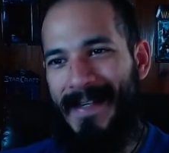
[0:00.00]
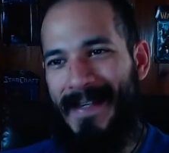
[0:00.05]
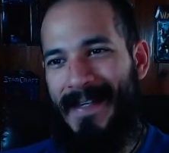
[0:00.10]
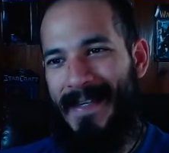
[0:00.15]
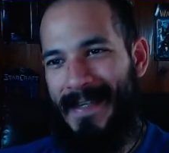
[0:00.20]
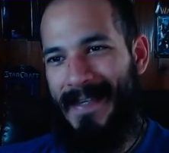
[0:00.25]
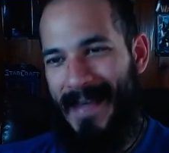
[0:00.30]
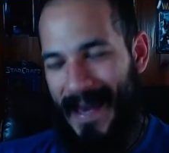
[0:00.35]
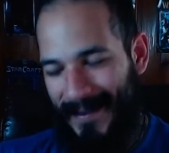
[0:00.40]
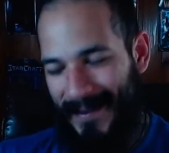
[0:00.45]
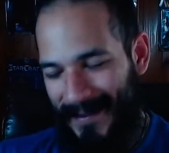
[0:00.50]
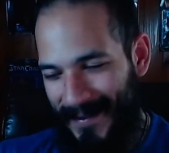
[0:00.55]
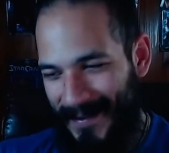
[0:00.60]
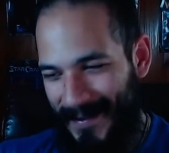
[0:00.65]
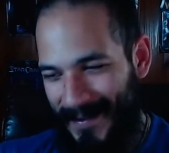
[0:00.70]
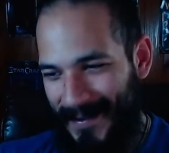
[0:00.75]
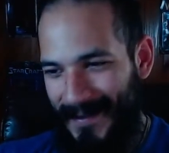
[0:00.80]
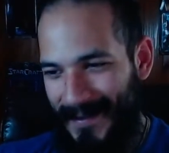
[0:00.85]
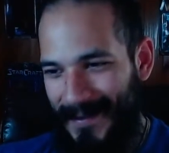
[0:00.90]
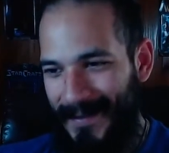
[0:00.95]

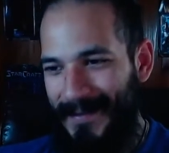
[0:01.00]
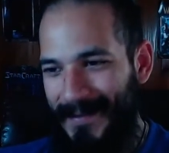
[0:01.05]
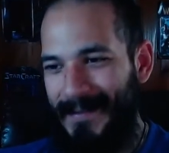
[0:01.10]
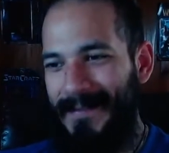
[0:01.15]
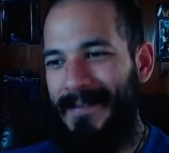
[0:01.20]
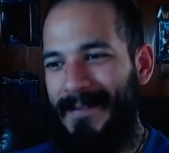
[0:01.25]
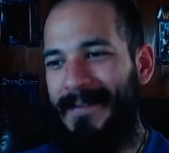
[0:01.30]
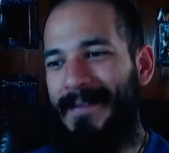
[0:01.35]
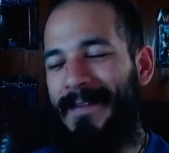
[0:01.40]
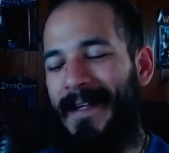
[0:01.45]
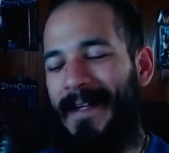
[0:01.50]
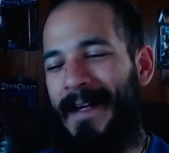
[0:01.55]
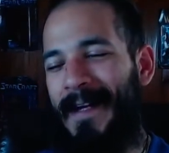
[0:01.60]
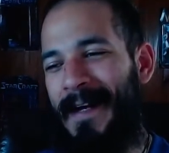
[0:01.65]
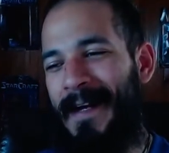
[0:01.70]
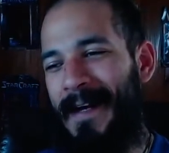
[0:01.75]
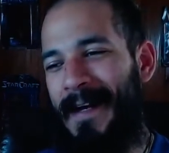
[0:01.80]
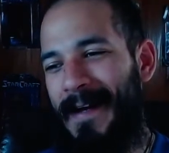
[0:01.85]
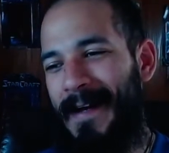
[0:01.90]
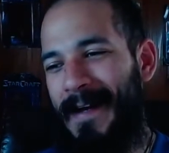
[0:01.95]
Yes,
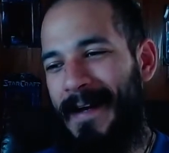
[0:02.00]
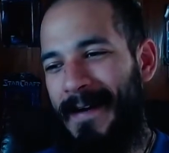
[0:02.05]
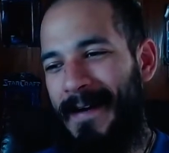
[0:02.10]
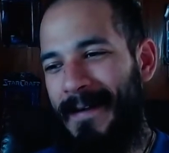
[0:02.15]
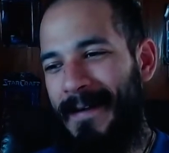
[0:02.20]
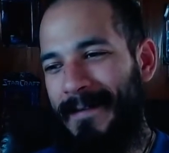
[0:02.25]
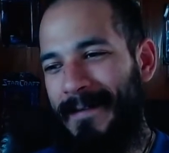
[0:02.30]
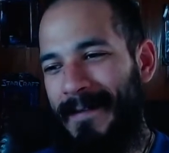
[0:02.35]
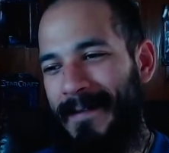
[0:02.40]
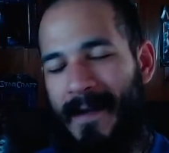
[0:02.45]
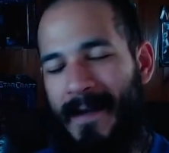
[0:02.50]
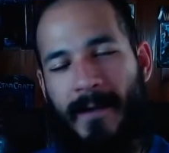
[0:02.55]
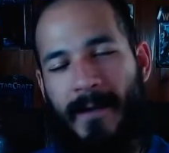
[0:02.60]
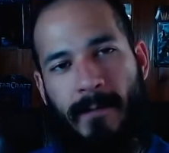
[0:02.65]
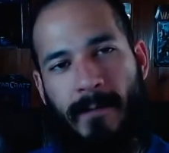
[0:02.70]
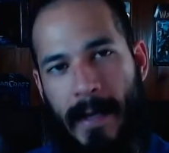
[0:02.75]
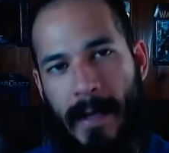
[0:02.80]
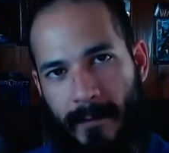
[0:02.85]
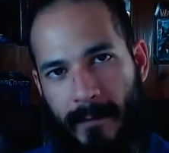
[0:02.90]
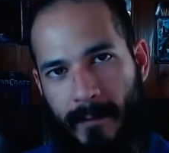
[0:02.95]
they are
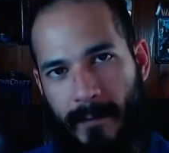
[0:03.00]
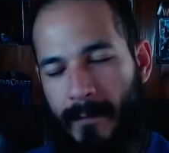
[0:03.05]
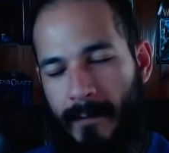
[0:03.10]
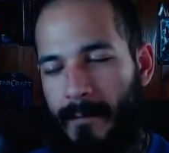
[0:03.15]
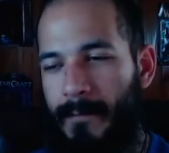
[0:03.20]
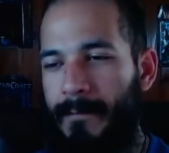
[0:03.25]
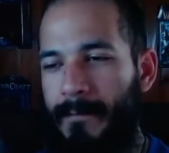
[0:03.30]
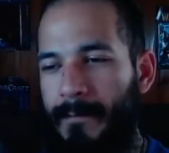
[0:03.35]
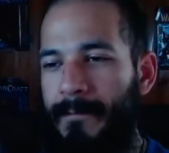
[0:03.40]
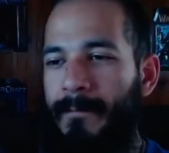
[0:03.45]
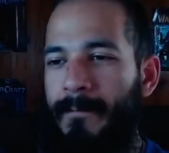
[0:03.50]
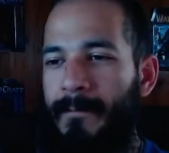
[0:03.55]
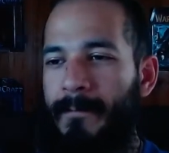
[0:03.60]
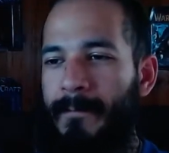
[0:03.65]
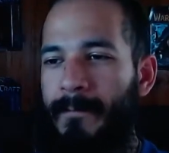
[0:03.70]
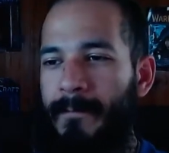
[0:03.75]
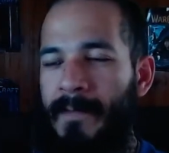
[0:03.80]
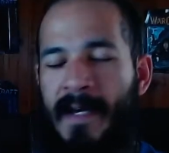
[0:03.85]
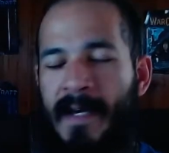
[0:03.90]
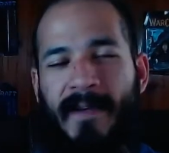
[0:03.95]
right.
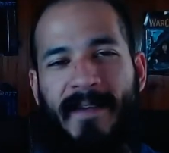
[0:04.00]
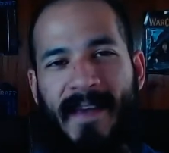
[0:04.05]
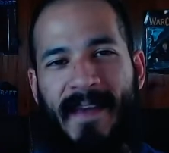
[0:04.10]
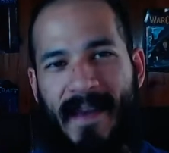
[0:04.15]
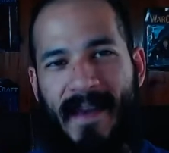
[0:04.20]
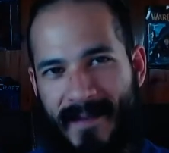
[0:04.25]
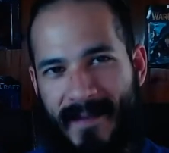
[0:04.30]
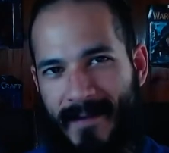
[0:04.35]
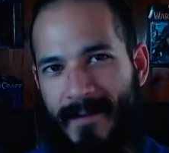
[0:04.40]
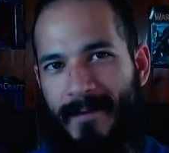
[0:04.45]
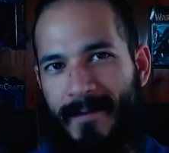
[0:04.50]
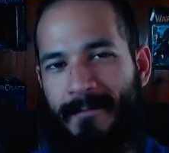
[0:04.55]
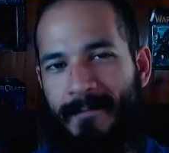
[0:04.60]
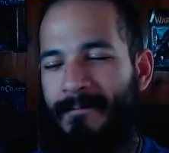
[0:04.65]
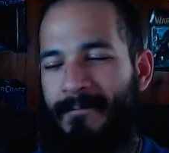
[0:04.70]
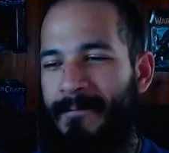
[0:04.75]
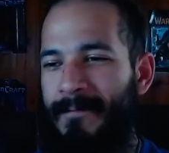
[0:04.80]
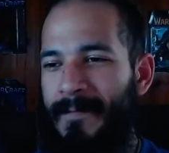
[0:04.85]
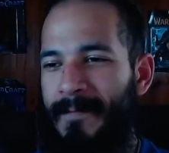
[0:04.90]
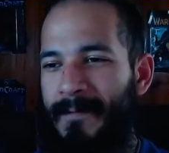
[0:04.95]
Not yes,
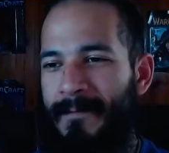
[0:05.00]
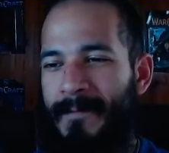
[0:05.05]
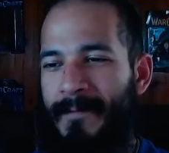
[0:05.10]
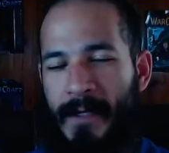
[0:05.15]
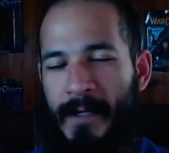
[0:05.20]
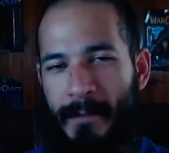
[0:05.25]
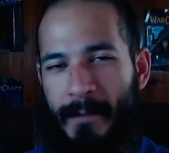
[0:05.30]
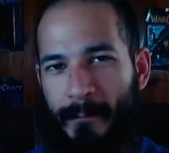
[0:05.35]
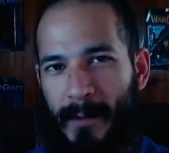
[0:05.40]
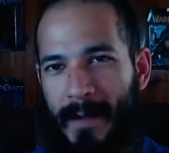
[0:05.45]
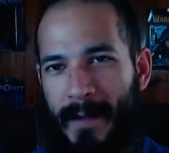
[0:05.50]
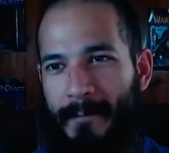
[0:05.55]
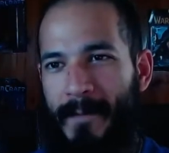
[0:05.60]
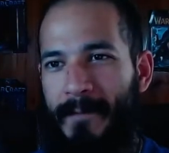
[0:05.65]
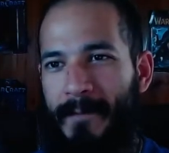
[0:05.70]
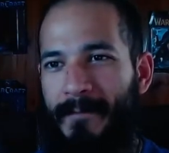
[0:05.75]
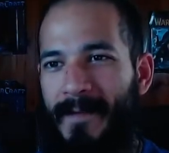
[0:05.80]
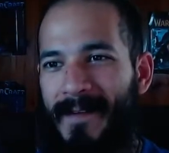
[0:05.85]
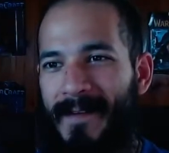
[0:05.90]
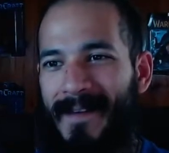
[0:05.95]
you can blame
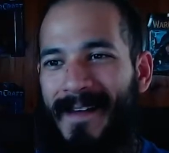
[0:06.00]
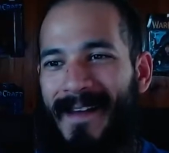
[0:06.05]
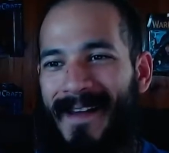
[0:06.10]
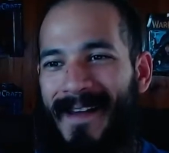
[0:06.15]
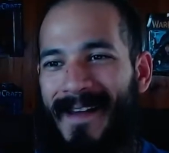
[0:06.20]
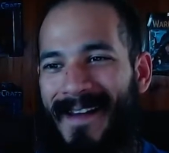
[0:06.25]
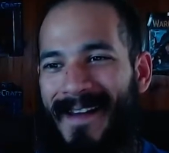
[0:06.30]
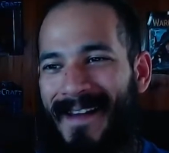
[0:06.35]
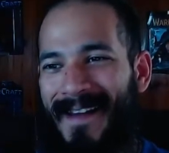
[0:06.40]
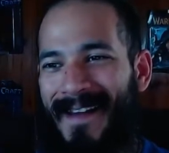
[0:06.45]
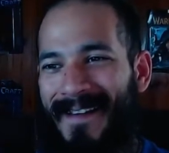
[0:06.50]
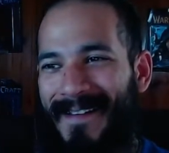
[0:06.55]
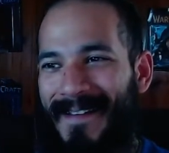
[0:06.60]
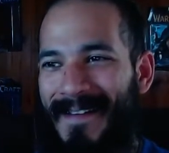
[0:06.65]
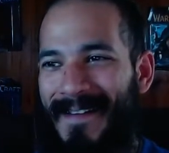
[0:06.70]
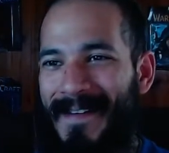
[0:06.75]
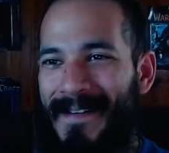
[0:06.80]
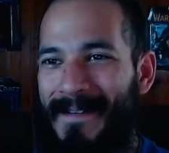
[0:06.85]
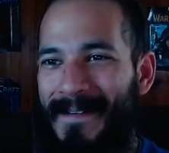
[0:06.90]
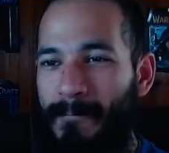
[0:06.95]
them.
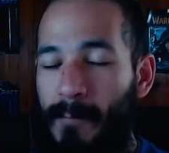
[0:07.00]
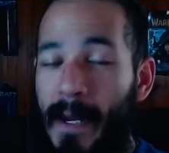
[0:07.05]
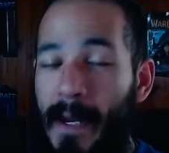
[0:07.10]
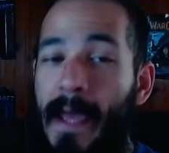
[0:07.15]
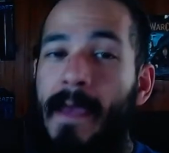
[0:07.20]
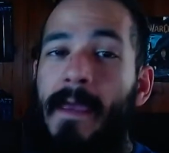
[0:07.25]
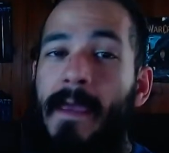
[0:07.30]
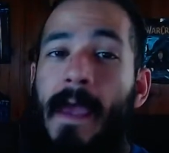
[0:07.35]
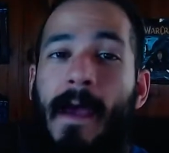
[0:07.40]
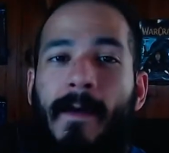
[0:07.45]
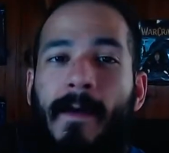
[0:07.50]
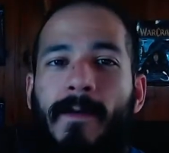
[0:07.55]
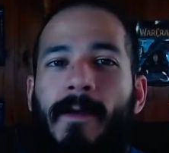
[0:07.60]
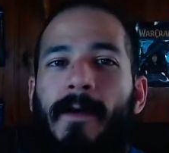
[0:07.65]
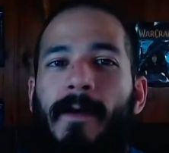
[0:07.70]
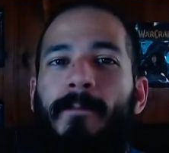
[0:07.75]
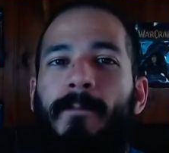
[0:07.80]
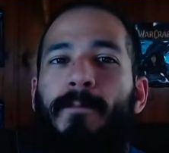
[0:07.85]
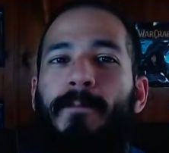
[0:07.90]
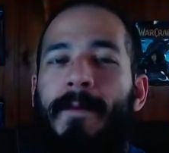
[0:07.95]
But hey, yeah, you
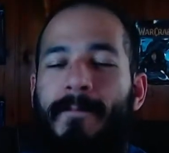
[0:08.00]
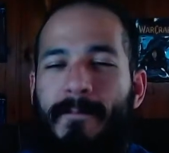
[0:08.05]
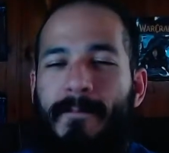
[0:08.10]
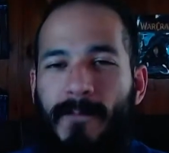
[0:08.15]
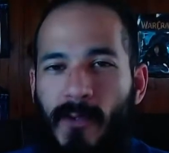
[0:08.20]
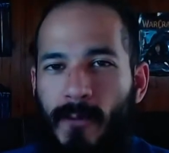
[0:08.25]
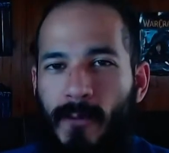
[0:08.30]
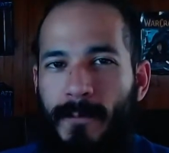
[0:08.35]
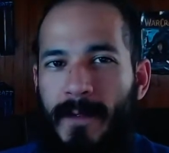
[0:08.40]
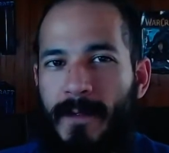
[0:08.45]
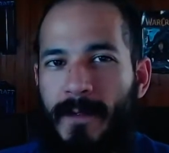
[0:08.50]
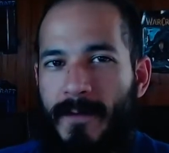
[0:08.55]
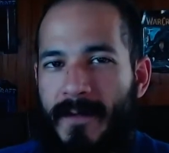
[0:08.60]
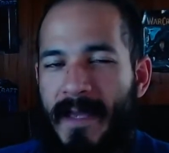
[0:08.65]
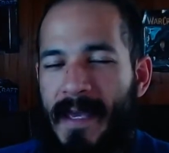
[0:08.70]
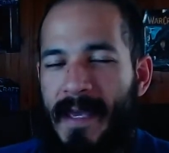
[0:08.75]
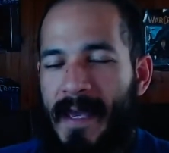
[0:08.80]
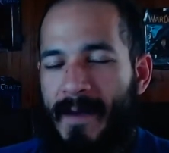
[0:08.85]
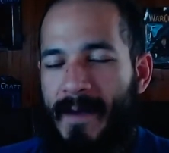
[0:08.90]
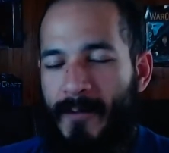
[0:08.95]
can blame them too, because
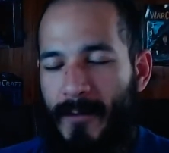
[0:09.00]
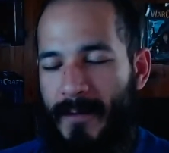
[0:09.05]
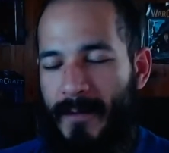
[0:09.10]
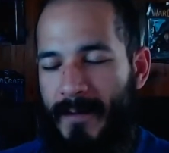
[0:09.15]
they gave us